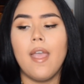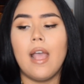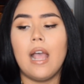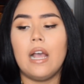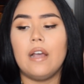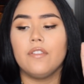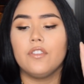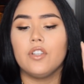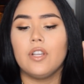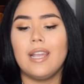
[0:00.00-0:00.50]

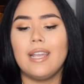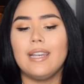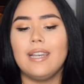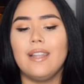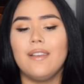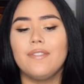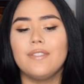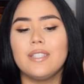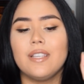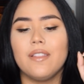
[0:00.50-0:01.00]
After I
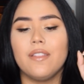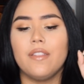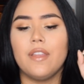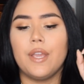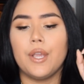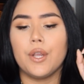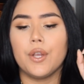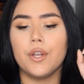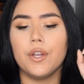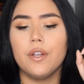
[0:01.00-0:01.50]
left
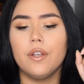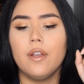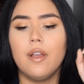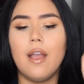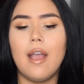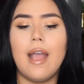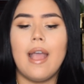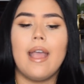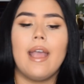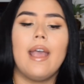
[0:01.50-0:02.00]
there,
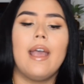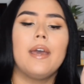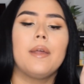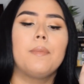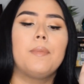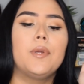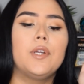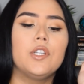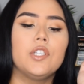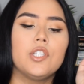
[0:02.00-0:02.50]
I
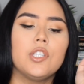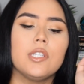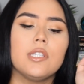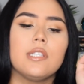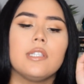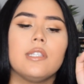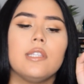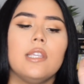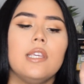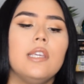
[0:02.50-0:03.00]
have
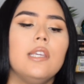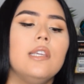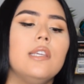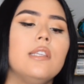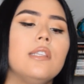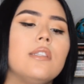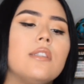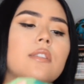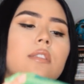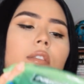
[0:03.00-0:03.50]
purchased
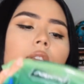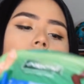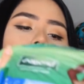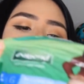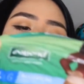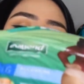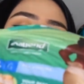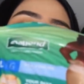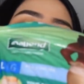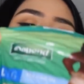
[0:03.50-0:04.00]
these,
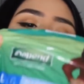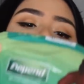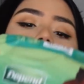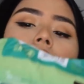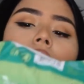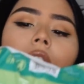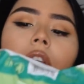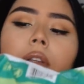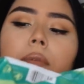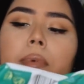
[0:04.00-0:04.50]
which
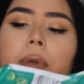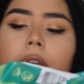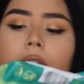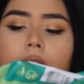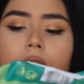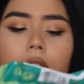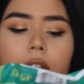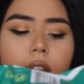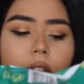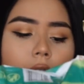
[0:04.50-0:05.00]
are the
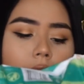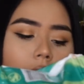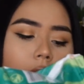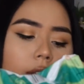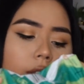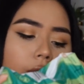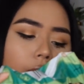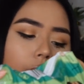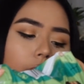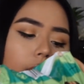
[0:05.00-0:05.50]
Depends.
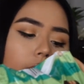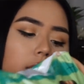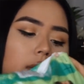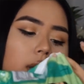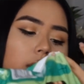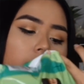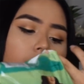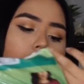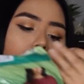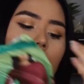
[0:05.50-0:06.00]
As you can
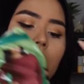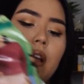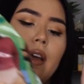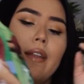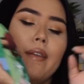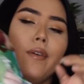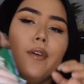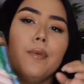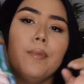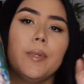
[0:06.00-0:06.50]
tell, I
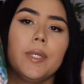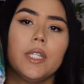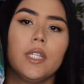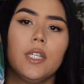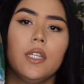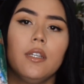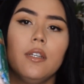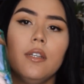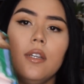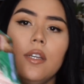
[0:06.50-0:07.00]
had to open
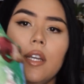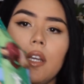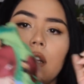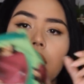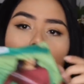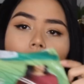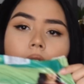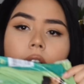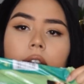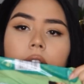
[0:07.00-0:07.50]
it,
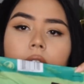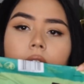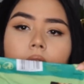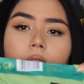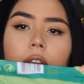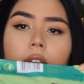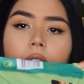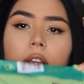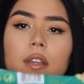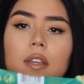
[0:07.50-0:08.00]
and
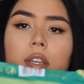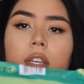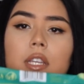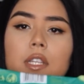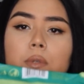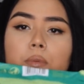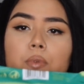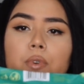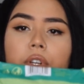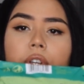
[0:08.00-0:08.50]

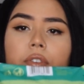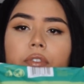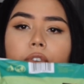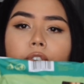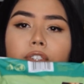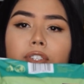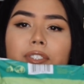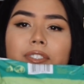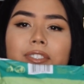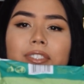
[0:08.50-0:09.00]
it's pretty
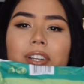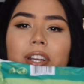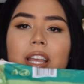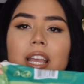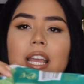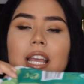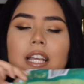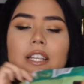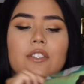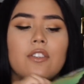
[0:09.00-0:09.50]
full.
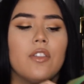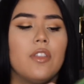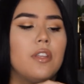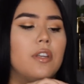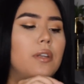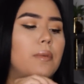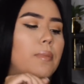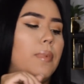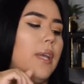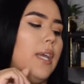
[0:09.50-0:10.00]
So the
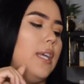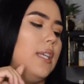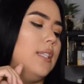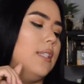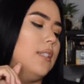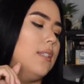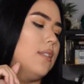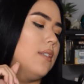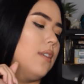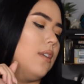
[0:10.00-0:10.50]

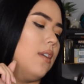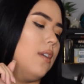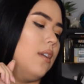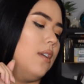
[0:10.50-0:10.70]
Depends,